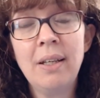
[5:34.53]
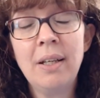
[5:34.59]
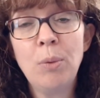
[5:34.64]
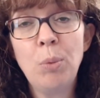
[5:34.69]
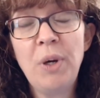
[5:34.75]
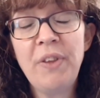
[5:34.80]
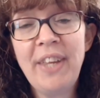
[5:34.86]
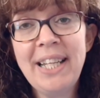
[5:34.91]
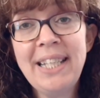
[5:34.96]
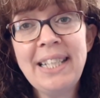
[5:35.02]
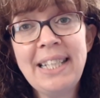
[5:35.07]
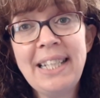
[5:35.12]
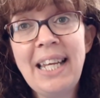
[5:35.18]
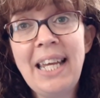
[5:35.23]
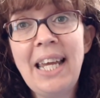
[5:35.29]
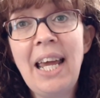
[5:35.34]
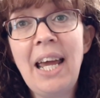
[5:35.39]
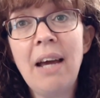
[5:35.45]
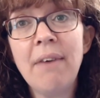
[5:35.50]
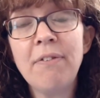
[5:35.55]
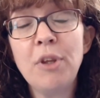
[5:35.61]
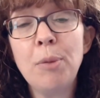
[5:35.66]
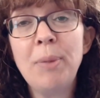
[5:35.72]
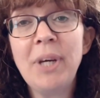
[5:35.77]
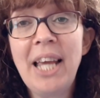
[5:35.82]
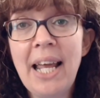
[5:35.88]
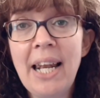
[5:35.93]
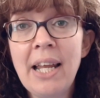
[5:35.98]
Within CEF, the
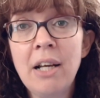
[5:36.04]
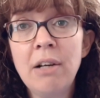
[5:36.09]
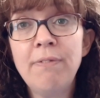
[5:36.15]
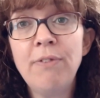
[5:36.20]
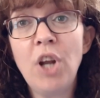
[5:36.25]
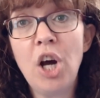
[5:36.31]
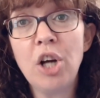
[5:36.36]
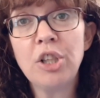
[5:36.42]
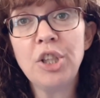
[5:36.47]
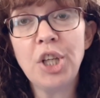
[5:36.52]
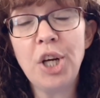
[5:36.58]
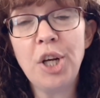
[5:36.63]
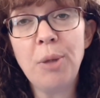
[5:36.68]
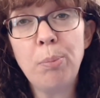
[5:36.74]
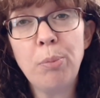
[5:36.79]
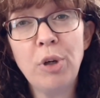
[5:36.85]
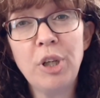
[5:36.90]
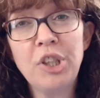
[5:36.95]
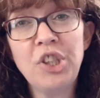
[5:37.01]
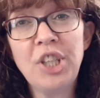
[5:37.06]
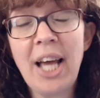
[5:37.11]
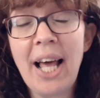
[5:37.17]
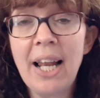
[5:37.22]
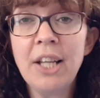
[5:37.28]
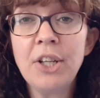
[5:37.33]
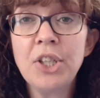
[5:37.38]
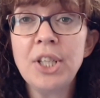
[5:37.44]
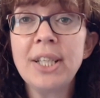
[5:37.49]
beginning of lockdown brought
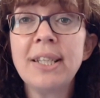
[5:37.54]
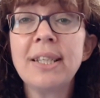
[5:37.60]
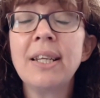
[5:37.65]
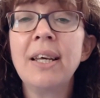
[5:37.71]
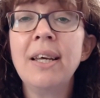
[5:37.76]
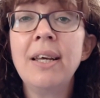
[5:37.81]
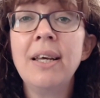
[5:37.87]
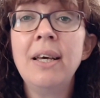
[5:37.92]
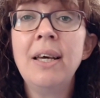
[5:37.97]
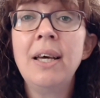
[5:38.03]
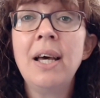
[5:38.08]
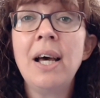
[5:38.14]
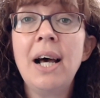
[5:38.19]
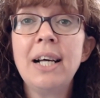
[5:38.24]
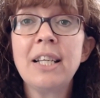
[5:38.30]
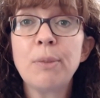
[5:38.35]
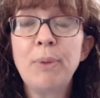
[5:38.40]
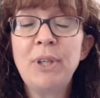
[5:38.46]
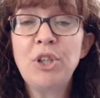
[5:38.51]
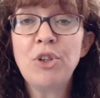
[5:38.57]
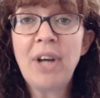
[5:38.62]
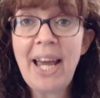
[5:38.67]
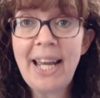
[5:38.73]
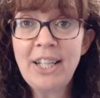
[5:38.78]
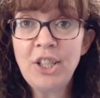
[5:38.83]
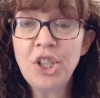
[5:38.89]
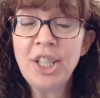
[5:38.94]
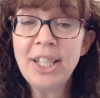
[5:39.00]
challenges as we
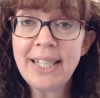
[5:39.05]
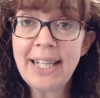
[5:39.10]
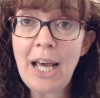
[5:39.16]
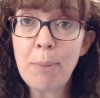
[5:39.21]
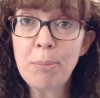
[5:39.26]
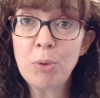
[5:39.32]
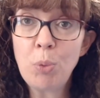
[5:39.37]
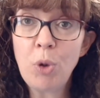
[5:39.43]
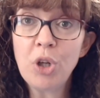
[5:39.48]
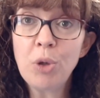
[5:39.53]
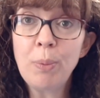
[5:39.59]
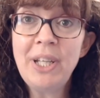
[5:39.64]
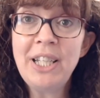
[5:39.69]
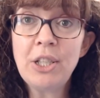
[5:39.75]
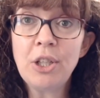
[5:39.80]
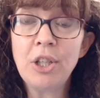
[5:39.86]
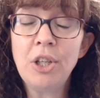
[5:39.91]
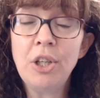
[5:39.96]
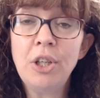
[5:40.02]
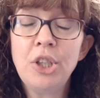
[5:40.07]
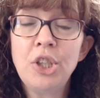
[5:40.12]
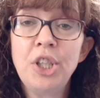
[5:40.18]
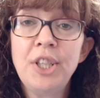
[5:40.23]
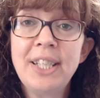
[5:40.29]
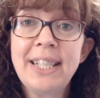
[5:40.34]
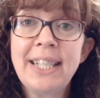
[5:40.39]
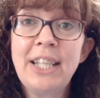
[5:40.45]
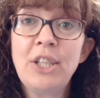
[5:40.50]
tried to adapt what we do to
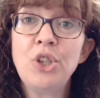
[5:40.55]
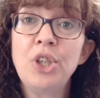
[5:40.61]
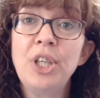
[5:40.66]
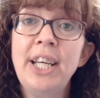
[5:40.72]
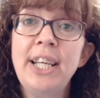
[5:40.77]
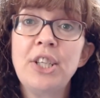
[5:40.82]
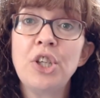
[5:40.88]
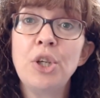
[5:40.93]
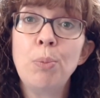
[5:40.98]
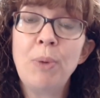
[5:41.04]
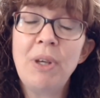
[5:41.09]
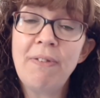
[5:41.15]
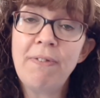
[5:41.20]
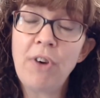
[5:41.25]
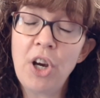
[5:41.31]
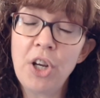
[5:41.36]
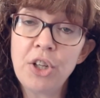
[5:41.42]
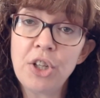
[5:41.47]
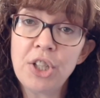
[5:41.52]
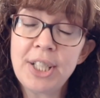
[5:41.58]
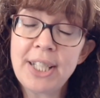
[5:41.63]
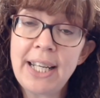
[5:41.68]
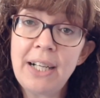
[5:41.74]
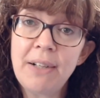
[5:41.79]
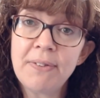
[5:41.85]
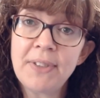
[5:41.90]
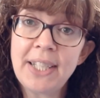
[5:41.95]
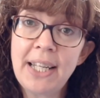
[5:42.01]
the situation we found
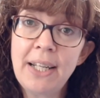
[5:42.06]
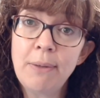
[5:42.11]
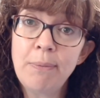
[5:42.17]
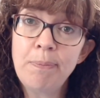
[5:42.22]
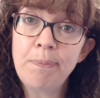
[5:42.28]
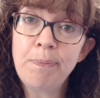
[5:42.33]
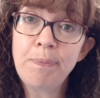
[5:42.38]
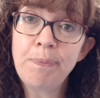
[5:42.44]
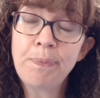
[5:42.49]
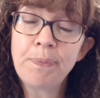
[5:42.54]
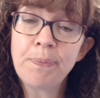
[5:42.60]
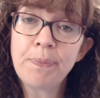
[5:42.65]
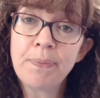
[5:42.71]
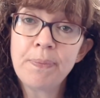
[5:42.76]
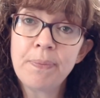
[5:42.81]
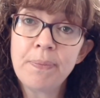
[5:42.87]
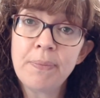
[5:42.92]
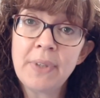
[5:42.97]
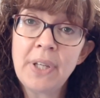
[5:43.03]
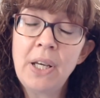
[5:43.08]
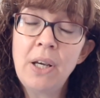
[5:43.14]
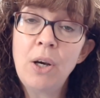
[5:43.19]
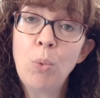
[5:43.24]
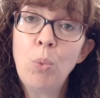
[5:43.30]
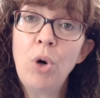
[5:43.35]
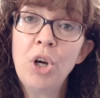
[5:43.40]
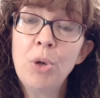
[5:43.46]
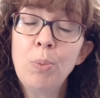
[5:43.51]
ourselves in.
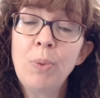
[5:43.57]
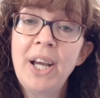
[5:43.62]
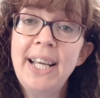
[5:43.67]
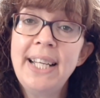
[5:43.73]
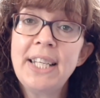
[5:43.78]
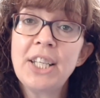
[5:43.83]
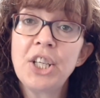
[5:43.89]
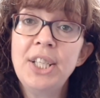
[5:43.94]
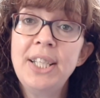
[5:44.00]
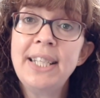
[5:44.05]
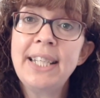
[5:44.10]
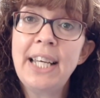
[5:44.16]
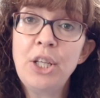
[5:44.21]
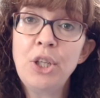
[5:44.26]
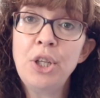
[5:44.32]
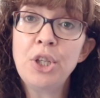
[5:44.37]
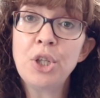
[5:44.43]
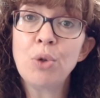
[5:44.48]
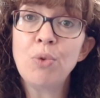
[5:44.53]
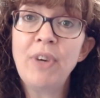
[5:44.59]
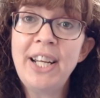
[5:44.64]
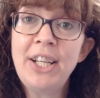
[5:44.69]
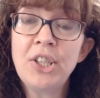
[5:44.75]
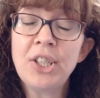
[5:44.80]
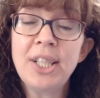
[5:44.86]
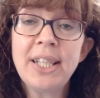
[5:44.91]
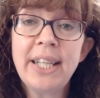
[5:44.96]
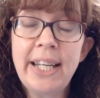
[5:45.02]
One way to continue to
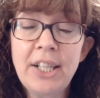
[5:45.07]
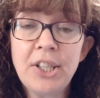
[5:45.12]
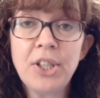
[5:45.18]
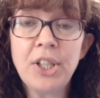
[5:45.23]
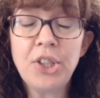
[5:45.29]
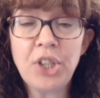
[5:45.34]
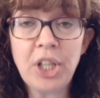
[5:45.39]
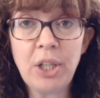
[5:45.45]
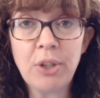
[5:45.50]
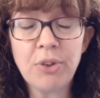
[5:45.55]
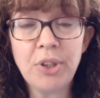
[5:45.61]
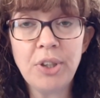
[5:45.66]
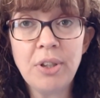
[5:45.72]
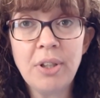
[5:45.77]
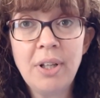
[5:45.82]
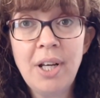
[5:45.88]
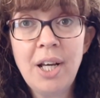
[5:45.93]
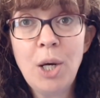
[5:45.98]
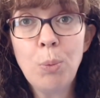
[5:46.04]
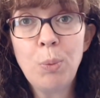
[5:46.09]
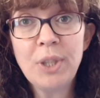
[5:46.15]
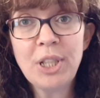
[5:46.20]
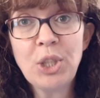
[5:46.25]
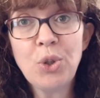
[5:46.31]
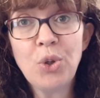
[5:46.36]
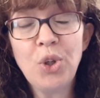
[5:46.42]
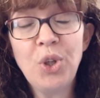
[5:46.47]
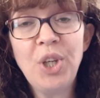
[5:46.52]
reach and teach the children was
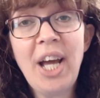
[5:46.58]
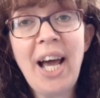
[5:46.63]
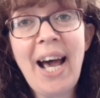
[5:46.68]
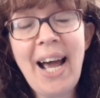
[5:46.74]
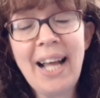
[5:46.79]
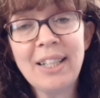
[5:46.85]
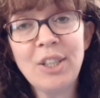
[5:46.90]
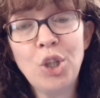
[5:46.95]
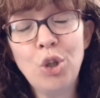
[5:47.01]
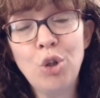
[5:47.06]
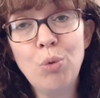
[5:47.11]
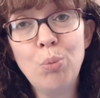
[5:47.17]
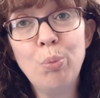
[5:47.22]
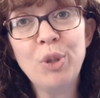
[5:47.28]
through at-home